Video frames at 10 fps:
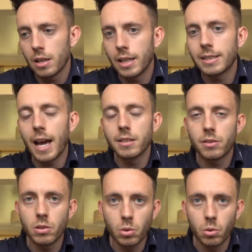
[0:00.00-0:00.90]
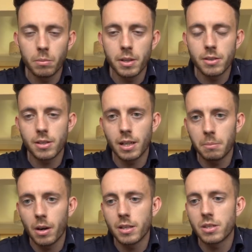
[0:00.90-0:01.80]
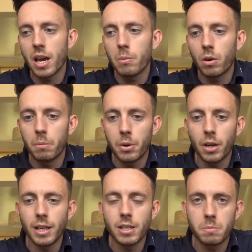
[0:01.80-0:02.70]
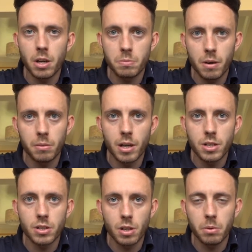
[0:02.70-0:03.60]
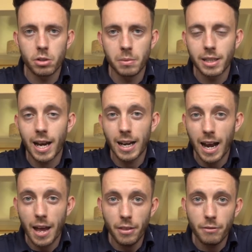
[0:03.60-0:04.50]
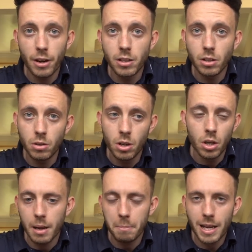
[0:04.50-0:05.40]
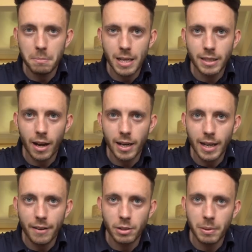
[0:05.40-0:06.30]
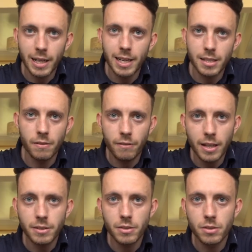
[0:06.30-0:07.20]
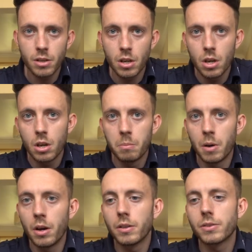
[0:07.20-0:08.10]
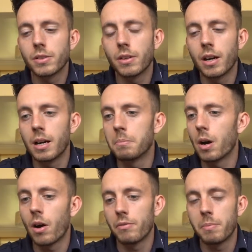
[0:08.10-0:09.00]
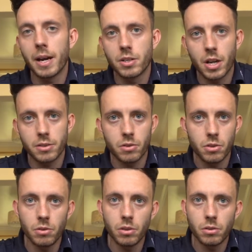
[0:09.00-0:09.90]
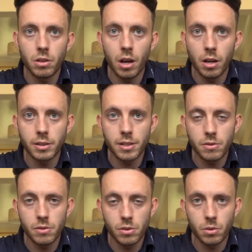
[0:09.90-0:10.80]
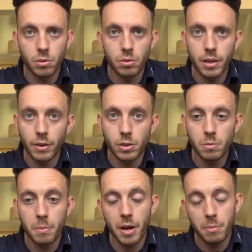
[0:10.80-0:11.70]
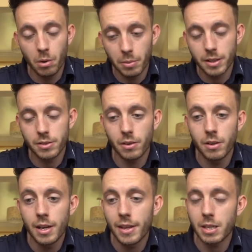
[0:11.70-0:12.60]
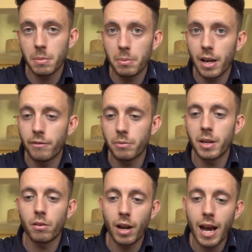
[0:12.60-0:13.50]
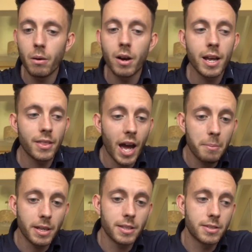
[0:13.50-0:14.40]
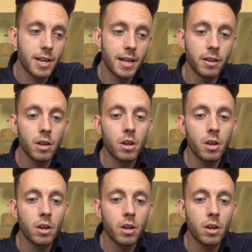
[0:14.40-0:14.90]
need to enter the tournaments in a mindset where I'm putting in as much preparation as I possibly can at the venue. It may mean that I have to play less events, but um, I'll have a better chance of shooting a, a decent score if I do prepare properly. So that's my plan from here on out. That being said,